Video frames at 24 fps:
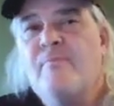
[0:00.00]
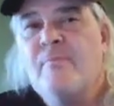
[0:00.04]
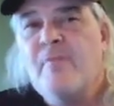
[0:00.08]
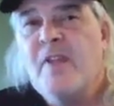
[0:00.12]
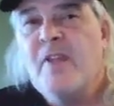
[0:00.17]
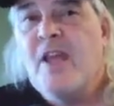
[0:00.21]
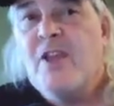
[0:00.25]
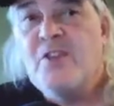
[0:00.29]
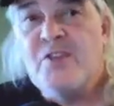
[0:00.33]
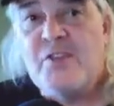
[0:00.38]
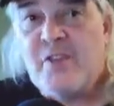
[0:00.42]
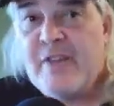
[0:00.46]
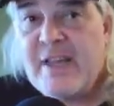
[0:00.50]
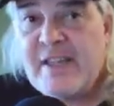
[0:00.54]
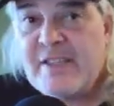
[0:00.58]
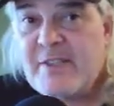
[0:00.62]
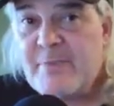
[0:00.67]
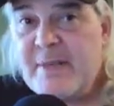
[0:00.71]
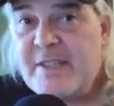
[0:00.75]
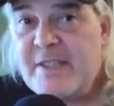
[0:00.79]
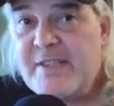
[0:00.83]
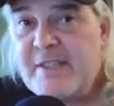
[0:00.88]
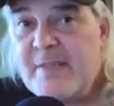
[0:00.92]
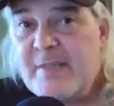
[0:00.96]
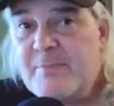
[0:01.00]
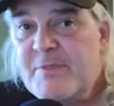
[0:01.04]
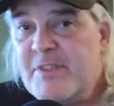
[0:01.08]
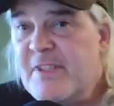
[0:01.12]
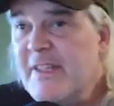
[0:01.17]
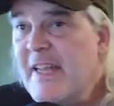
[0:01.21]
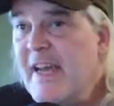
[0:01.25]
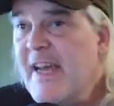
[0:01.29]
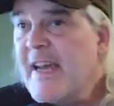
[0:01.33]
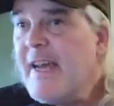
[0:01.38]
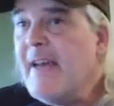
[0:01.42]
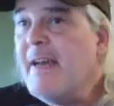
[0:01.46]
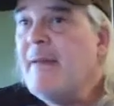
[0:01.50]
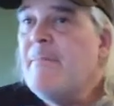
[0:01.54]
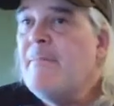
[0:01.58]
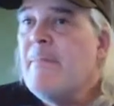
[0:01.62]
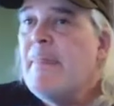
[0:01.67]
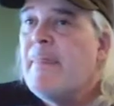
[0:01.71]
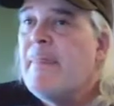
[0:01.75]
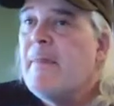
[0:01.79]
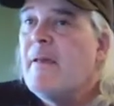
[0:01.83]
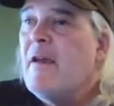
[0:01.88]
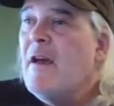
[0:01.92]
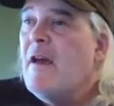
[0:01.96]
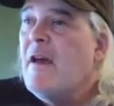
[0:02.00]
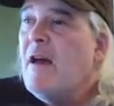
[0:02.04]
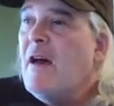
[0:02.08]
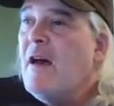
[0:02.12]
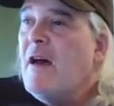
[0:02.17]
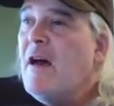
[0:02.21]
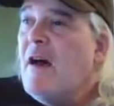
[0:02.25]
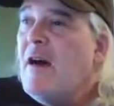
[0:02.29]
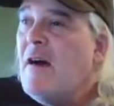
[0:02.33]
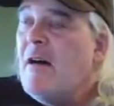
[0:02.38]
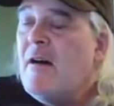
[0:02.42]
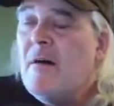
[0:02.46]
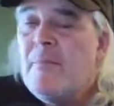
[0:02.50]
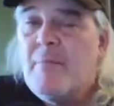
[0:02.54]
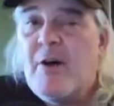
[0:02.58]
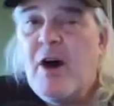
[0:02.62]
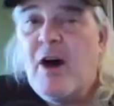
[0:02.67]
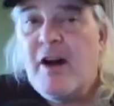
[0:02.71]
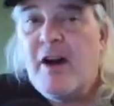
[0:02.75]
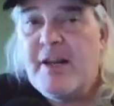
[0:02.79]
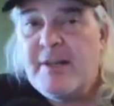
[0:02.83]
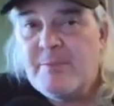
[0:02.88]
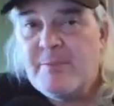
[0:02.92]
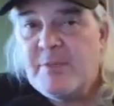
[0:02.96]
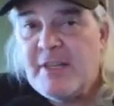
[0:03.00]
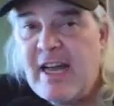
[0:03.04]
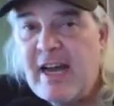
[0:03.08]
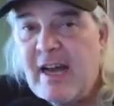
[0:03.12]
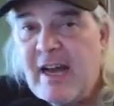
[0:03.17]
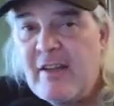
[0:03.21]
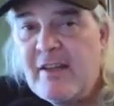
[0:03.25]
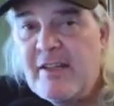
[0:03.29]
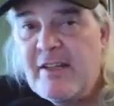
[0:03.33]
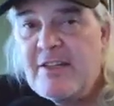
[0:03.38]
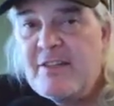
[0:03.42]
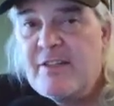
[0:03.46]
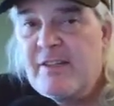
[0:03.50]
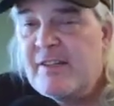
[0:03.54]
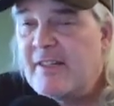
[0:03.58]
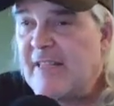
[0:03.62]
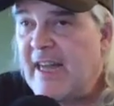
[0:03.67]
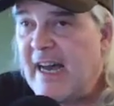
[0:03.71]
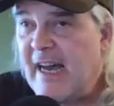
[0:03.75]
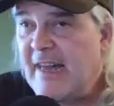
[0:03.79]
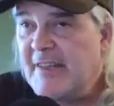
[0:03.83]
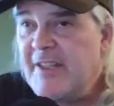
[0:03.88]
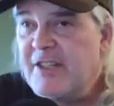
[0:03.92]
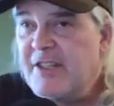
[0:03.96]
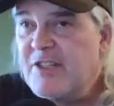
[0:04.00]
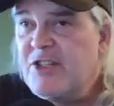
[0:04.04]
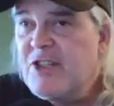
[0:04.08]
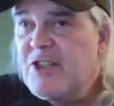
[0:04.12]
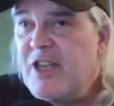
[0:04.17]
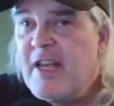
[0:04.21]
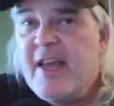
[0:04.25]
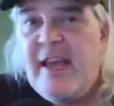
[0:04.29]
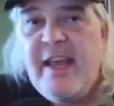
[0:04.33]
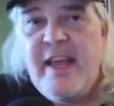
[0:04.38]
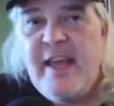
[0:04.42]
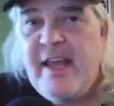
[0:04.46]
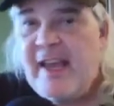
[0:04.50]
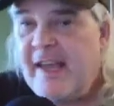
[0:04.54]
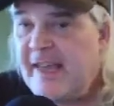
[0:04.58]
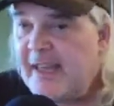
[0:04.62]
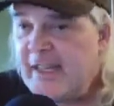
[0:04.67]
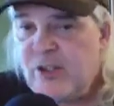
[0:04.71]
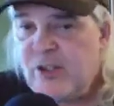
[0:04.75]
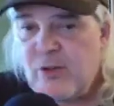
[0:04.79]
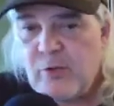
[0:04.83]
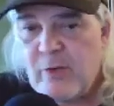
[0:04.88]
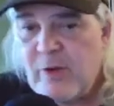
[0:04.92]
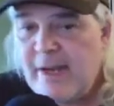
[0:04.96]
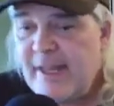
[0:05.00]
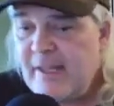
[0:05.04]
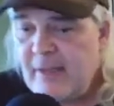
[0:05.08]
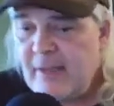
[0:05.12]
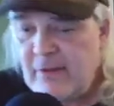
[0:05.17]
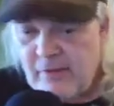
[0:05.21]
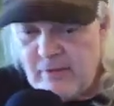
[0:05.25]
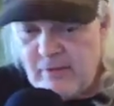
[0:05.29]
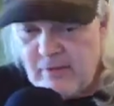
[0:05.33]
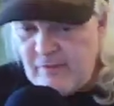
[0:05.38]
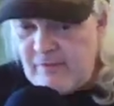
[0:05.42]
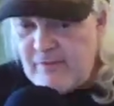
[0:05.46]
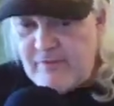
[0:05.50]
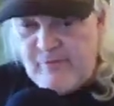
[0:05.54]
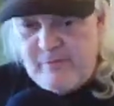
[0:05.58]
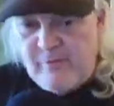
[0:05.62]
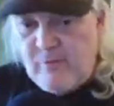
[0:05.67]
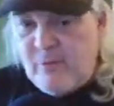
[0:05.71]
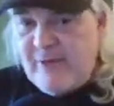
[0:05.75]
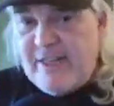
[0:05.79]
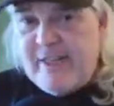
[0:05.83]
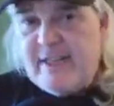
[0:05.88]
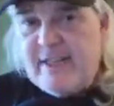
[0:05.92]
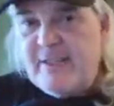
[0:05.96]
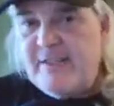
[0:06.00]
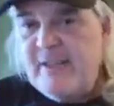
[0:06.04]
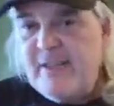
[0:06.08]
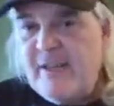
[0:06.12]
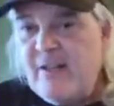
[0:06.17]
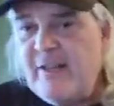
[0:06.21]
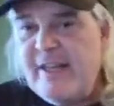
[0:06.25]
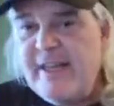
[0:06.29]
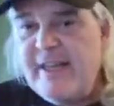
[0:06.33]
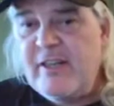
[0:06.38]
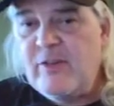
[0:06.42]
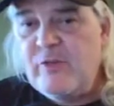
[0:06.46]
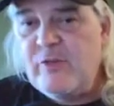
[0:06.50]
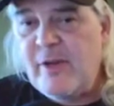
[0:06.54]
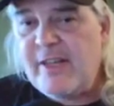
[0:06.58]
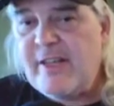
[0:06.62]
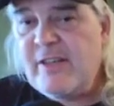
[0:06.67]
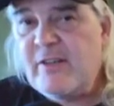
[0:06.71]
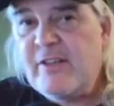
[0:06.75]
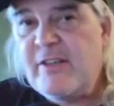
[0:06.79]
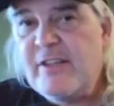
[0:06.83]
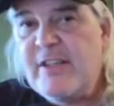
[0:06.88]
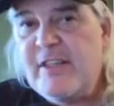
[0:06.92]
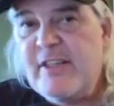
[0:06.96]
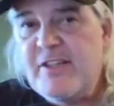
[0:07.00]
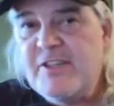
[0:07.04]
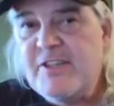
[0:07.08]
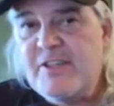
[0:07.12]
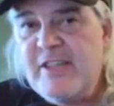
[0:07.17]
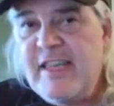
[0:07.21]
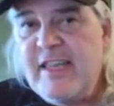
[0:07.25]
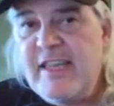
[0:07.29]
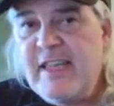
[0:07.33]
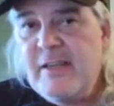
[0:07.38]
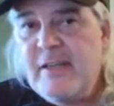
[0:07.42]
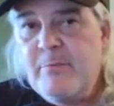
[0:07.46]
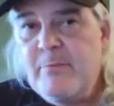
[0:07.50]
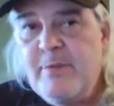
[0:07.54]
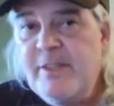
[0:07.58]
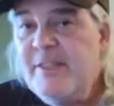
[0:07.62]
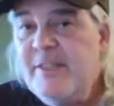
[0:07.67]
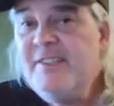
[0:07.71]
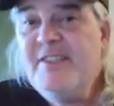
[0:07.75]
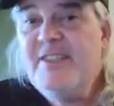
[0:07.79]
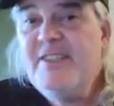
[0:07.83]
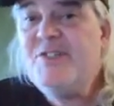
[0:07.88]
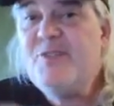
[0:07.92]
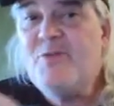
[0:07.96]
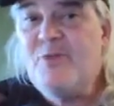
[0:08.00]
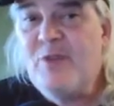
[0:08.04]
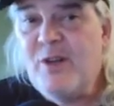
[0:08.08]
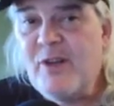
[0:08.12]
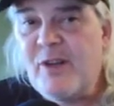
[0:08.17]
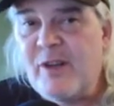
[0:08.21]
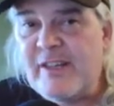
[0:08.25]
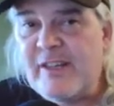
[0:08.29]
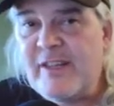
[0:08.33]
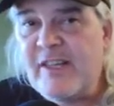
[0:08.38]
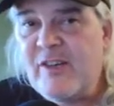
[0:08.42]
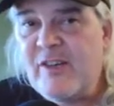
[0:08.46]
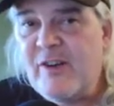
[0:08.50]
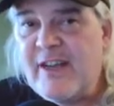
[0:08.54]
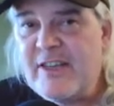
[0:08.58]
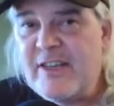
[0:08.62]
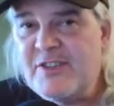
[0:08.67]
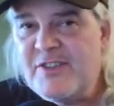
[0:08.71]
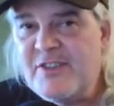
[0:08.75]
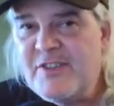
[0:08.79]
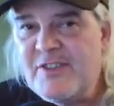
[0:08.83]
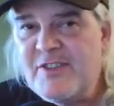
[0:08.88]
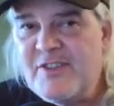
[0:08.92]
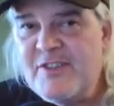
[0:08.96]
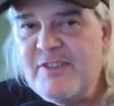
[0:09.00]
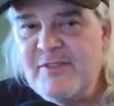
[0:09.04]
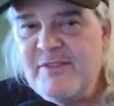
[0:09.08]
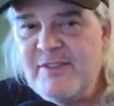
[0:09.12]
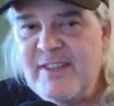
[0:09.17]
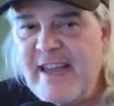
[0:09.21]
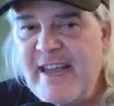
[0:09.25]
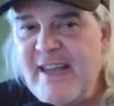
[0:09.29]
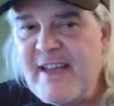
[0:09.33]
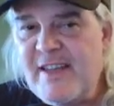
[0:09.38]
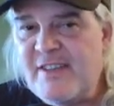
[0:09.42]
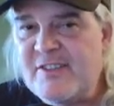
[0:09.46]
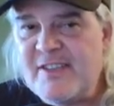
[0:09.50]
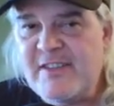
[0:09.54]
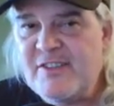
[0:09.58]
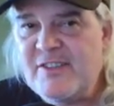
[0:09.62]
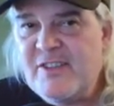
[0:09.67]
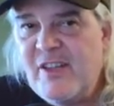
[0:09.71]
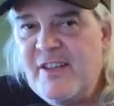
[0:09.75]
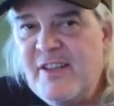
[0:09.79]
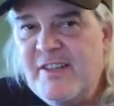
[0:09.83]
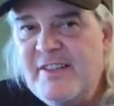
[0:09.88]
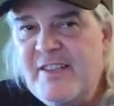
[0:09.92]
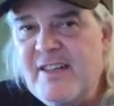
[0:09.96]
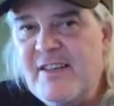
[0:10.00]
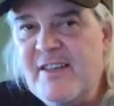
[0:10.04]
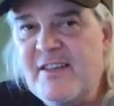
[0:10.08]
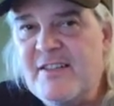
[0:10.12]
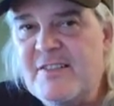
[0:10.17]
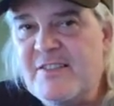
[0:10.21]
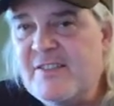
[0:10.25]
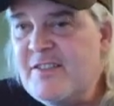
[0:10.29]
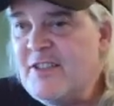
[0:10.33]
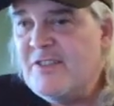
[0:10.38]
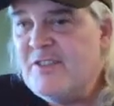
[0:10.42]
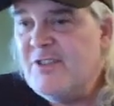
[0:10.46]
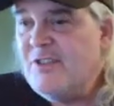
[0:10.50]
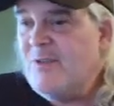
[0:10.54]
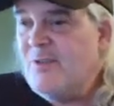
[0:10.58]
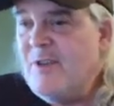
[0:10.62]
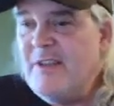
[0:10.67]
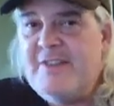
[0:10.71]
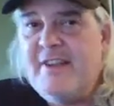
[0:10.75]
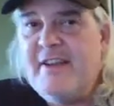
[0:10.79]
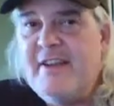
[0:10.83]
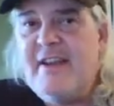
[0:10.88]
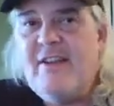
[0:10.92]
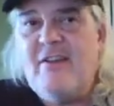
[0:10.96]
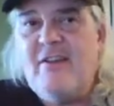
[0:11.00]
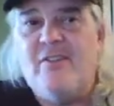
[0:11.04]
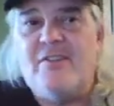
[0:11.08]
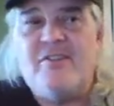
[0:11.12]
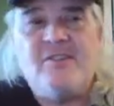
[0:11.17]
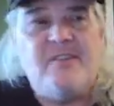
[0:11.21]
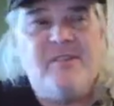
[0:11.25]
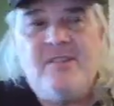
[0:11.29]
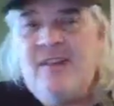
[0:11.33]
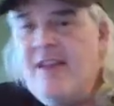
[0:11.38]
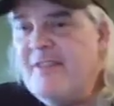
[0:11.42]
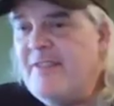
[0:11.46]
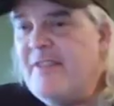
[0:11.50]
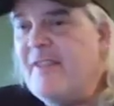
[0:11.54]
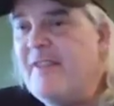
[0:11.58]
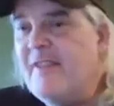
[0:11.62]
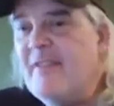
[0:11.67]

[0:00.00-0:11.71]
So that's my tip today. Autumn Cottage, a great, from what I can tell, a great looking scene, but it doesn't work. It crashes Daz. That's all it does. It doesn't do anything else. Nothing.